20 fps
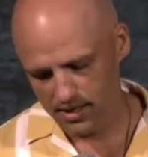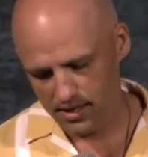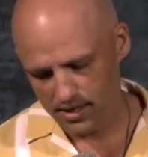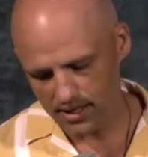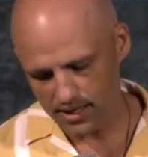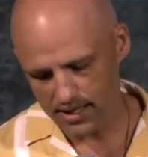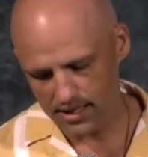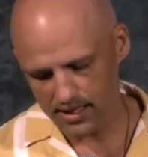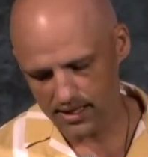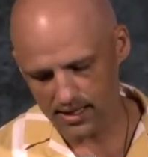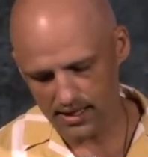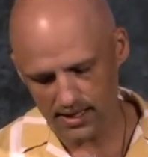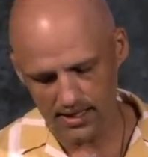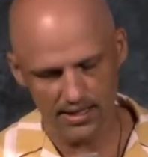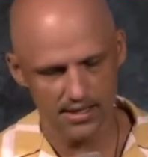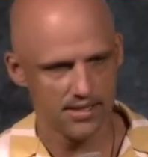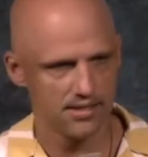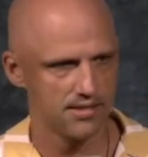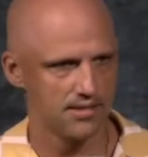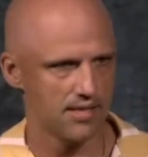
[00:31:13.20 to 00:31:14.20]
it
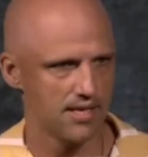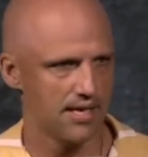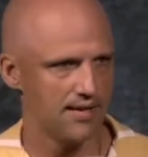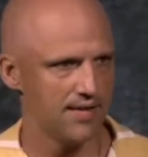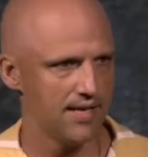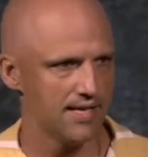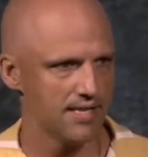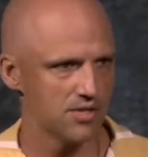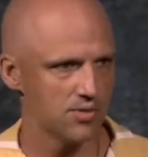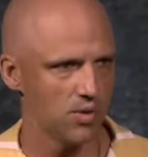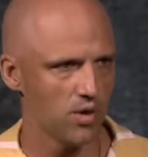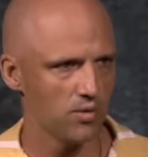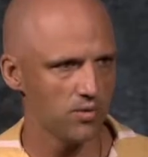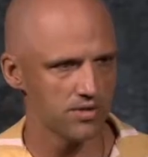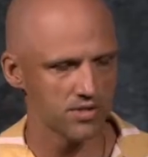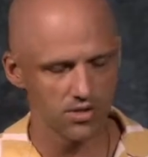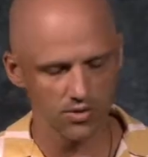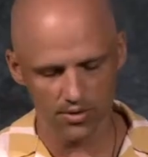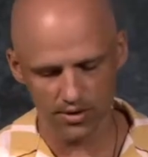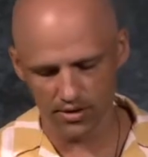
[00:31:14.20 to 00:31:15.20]
is. And that's what was
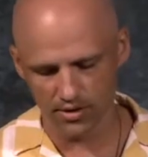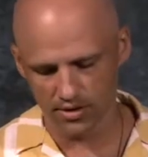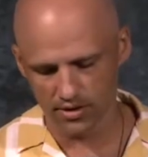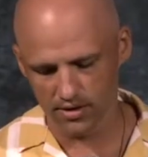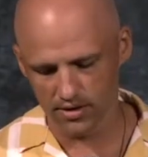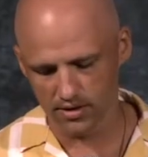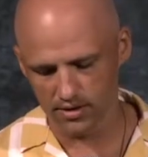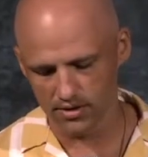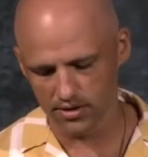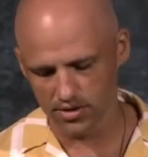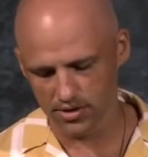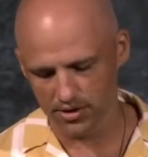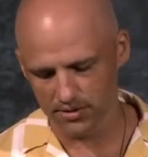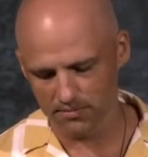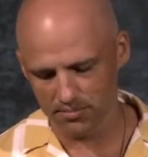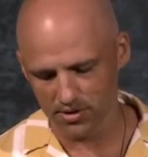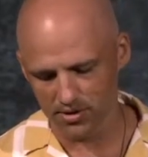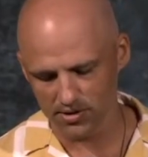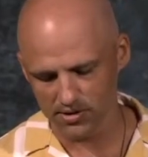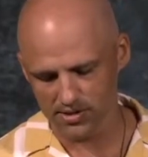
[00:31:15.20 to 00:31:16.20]
going on during
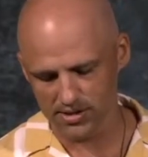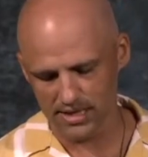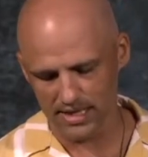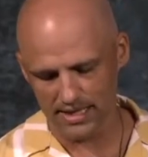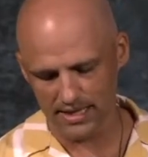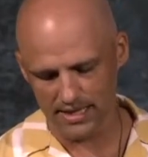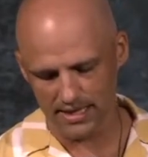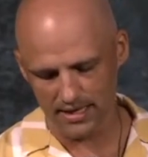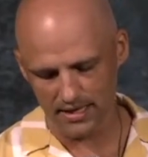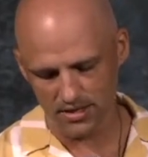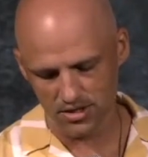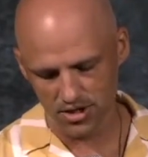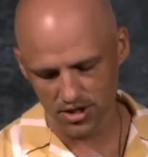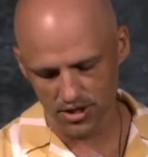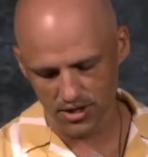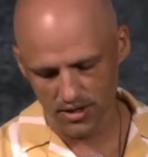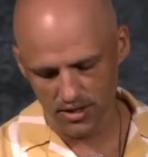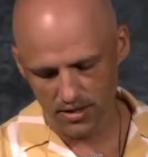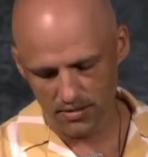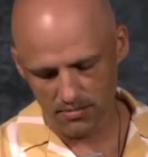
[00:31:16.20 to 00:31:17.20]
Paul's day and age.
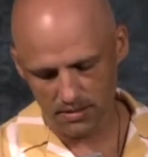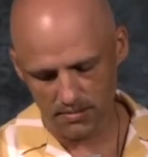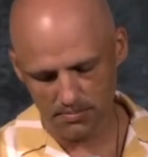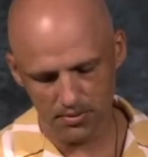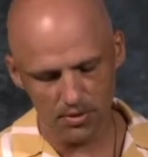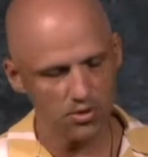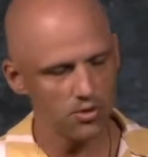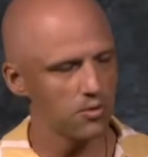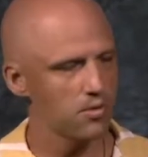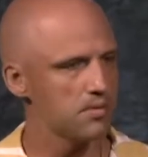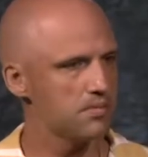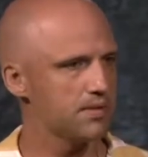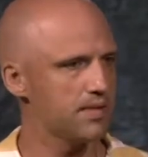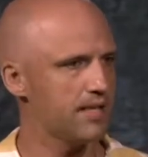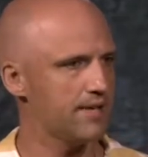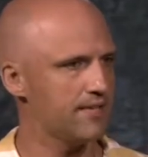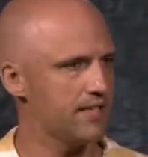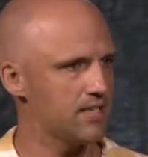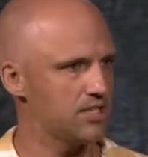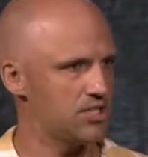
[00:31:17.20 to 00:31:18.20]
People who were
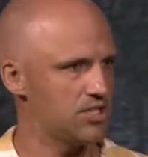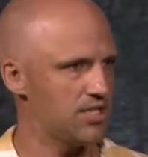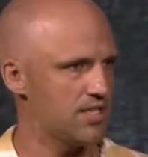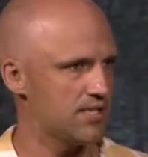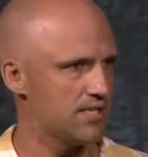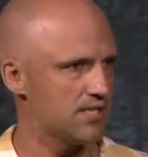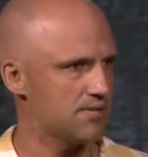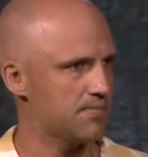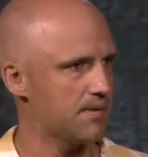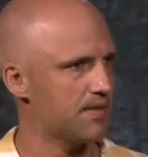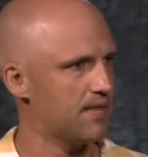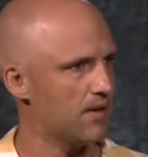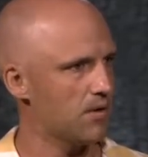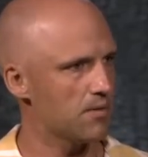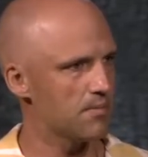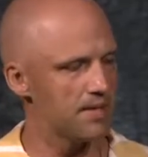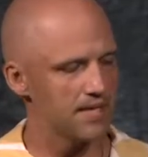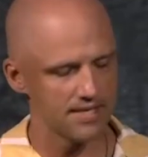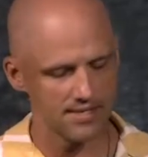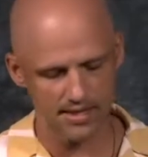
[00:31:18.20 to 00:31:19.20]
believing in Jesus, but they were
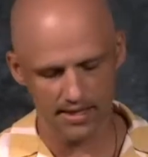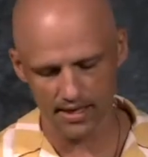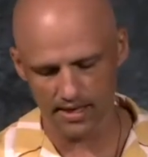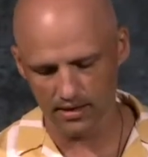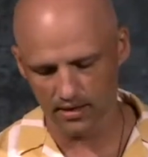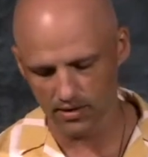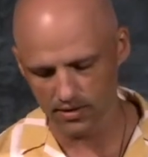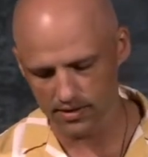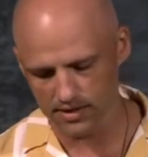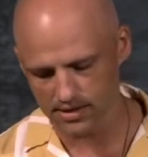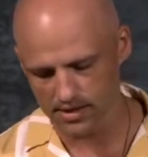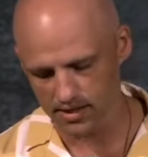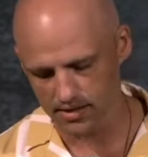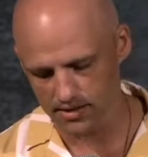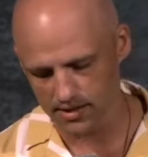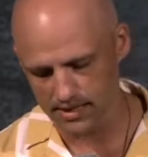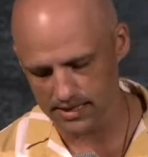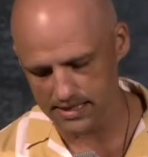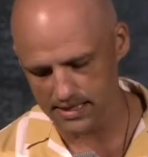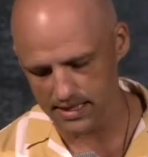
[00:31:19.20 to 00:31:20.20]
mixing in all these other
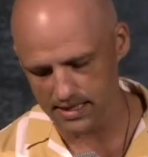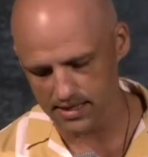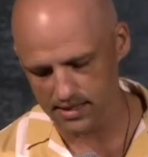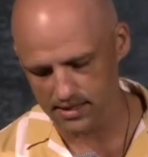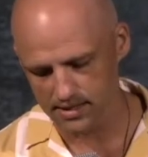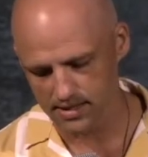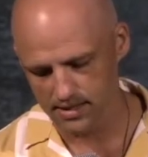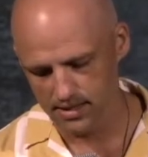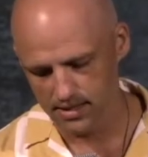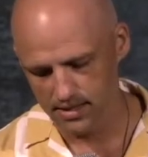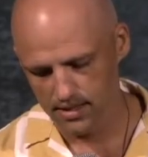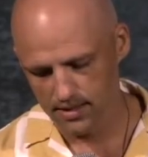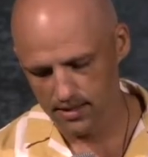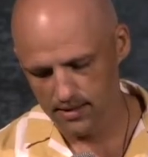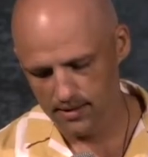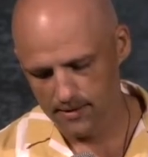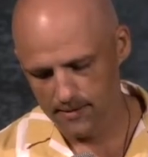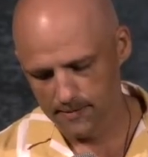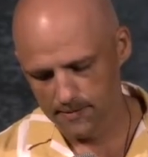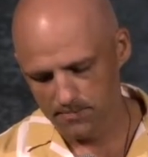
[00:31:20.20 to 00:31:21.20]
ideas
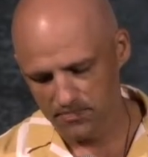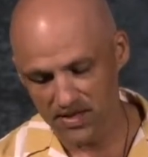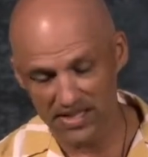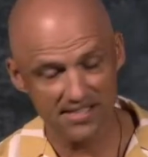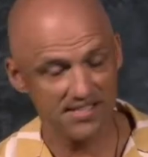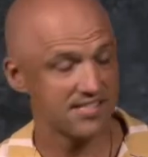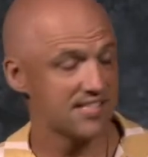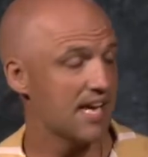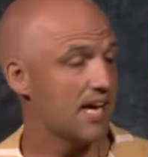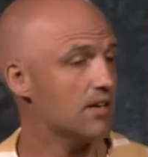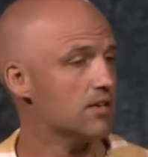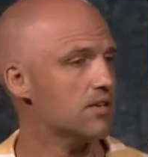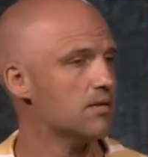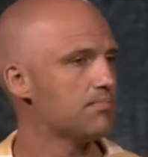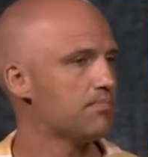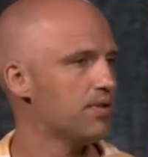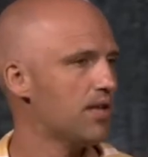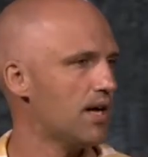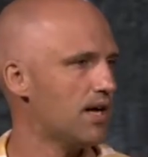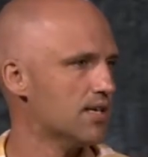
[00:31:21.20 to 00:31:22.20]
that sounded
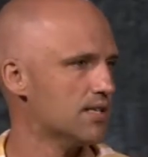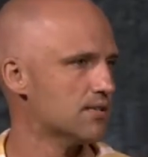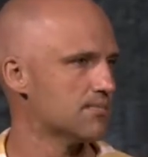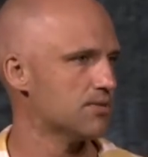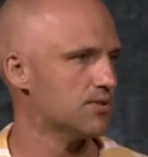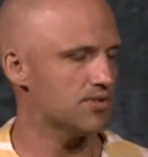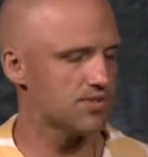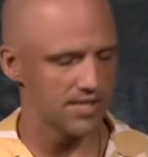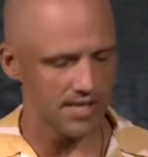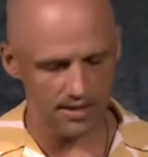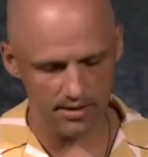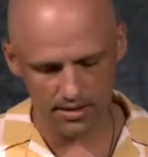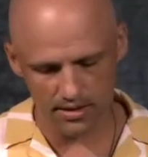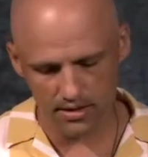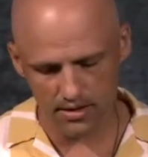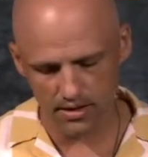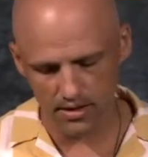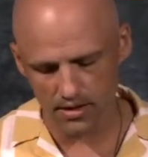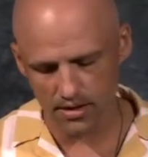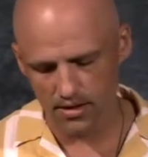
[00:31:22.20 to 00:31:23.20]
plausible, sounded
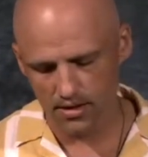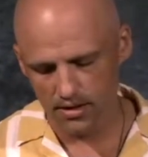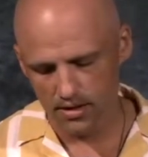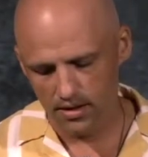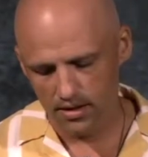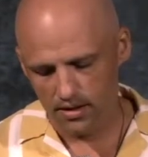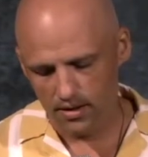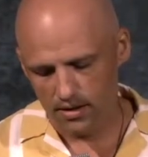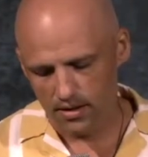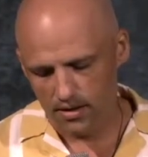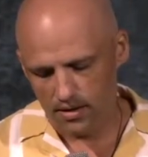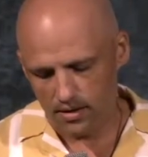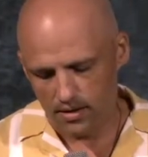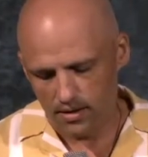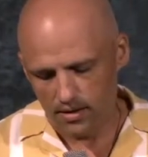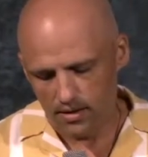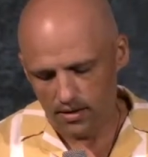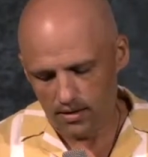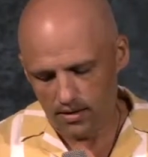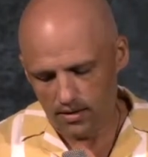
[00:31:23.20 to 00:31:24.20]
good,
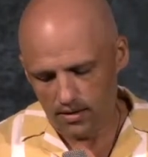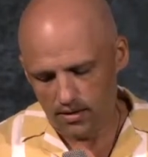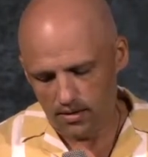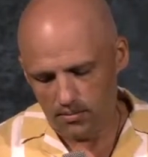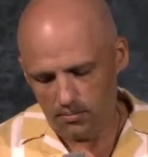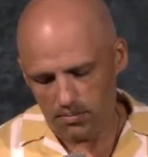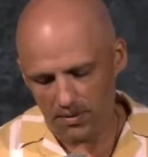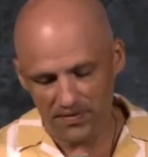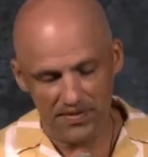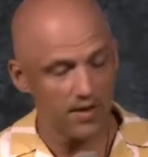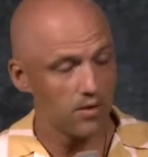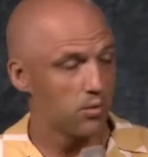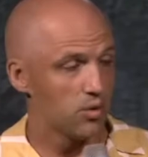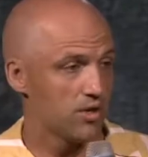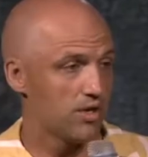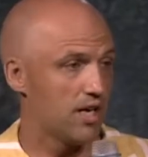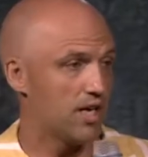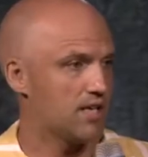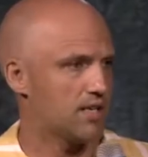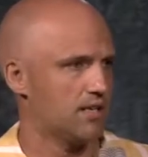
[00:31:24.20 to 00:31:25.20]
but they were
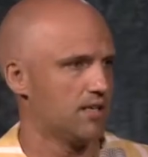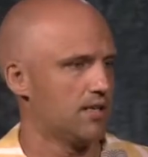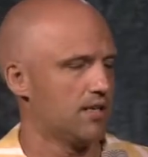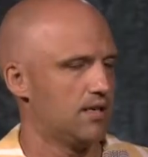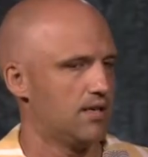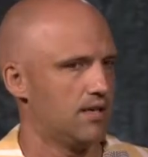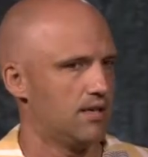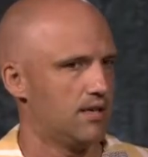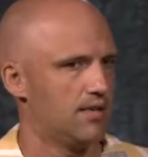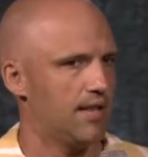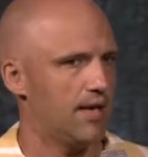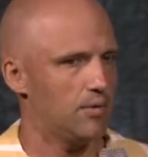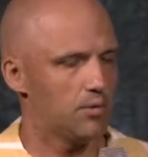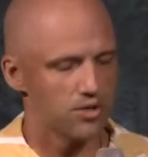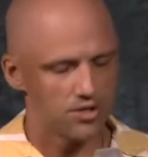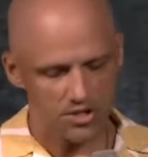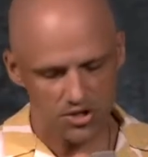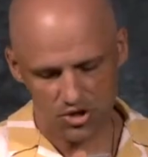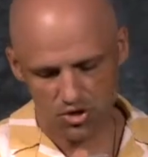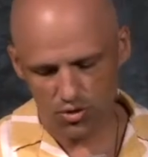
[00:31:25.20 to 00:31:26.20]
not good. They were
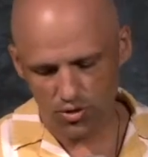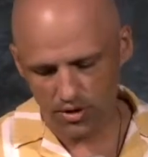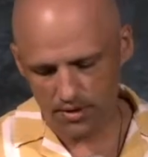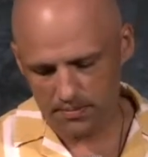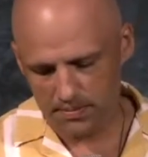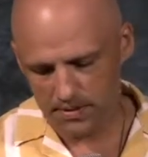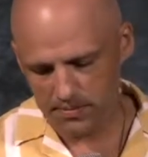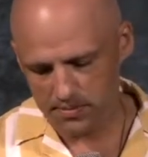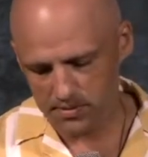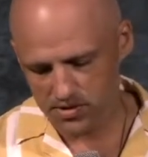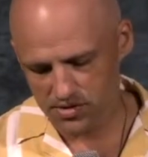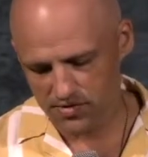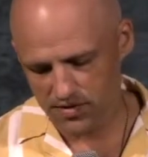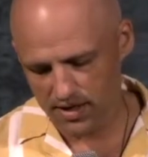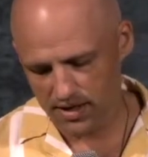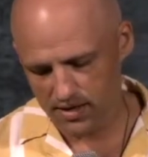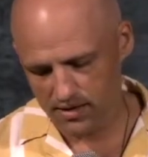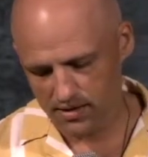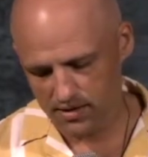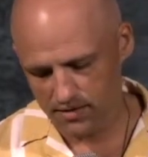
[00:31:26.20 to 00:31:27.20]
destroying people's
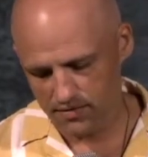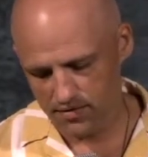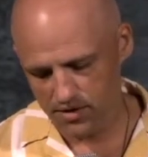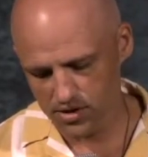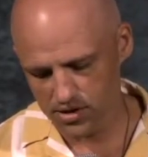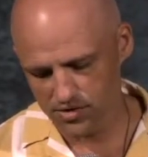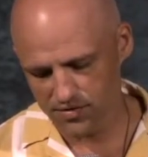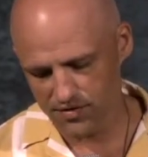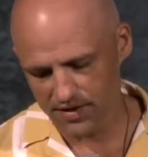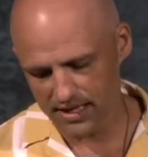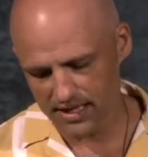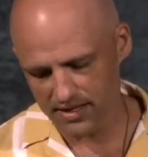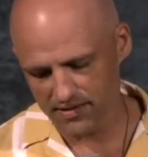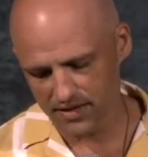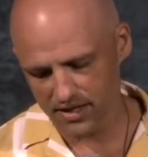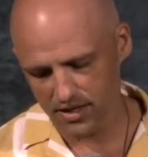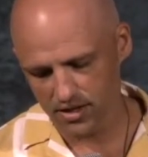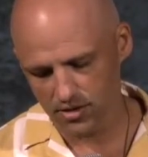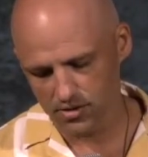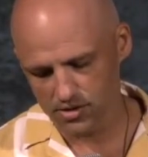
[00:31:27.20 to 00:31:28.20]
faith. Verse 5, it
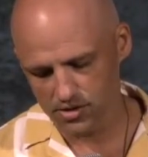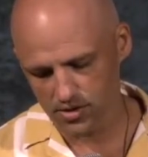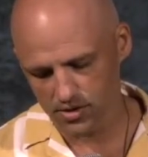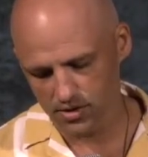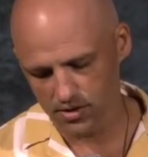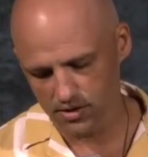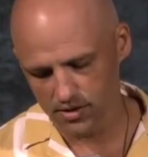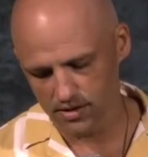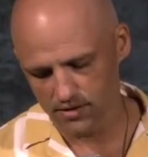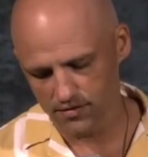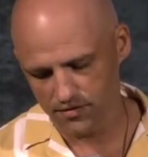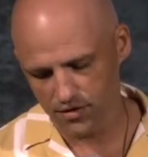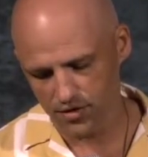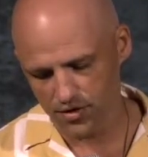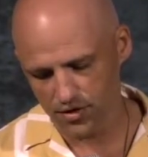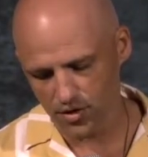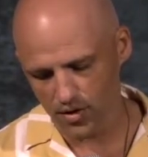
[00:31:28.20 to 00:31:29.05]
goes on, for though